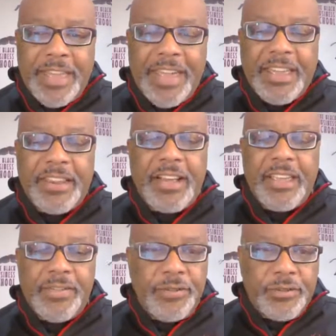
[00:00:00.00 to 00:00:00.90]
And
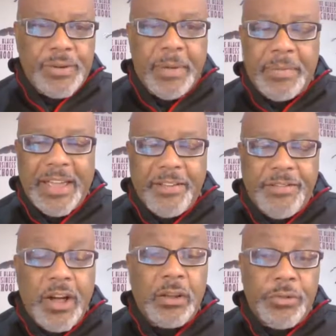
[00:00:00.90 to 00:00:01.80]
if you do not
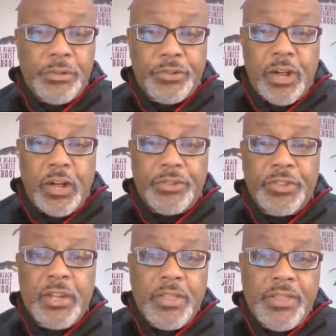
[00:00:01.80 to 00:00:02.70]
follow those laws,
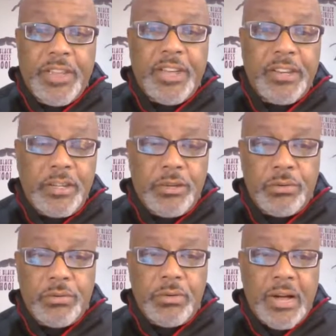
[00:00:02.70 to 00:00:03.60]
then
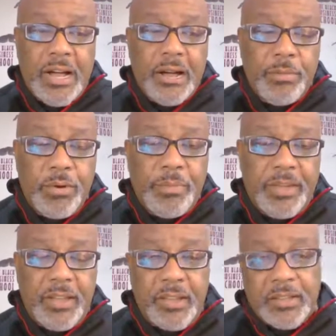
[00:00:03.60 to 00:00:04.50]
you will
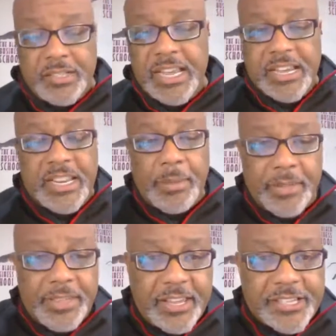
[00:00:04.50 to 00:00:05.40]
be taken down
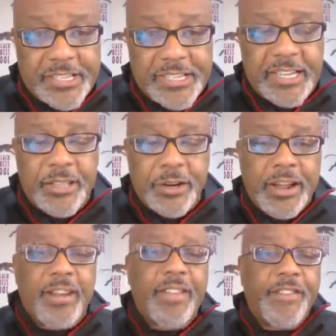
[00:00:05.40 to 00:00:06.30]
by the SEC. They're
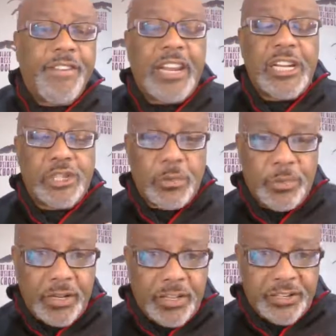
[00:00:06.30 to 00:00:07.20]
kind of the financial
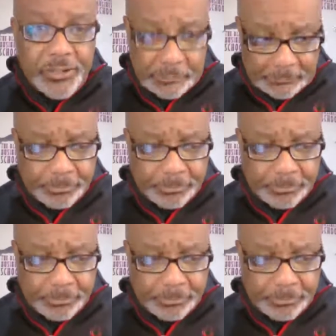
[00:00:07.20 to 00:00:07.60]
police.